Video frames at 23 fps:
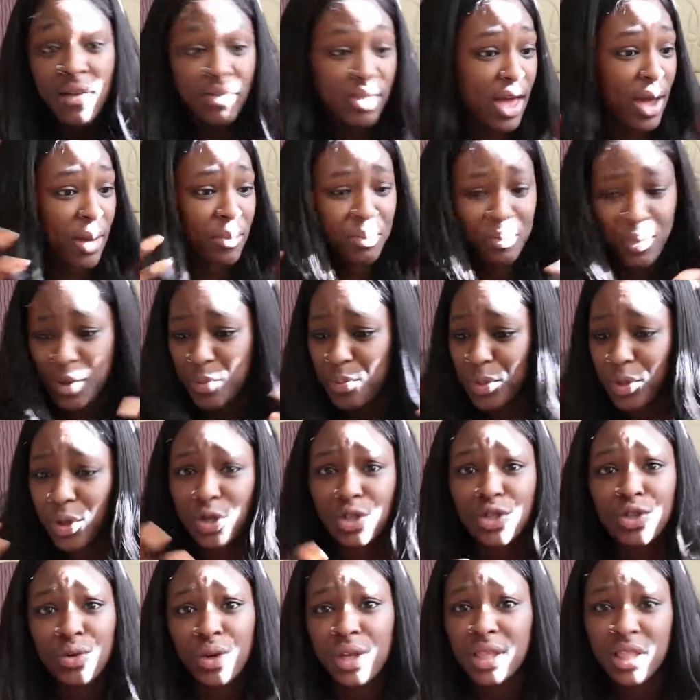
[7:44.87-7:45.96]
that people are
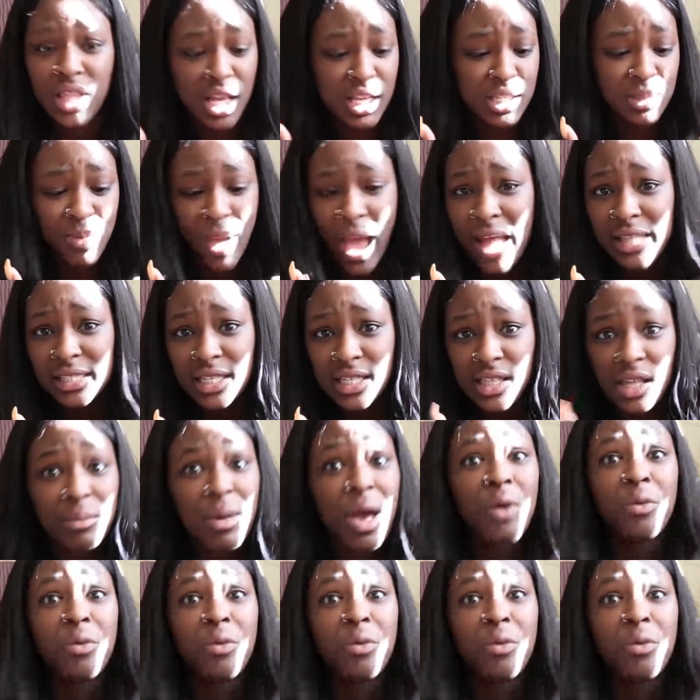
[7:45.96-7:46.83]
doing things bad to them.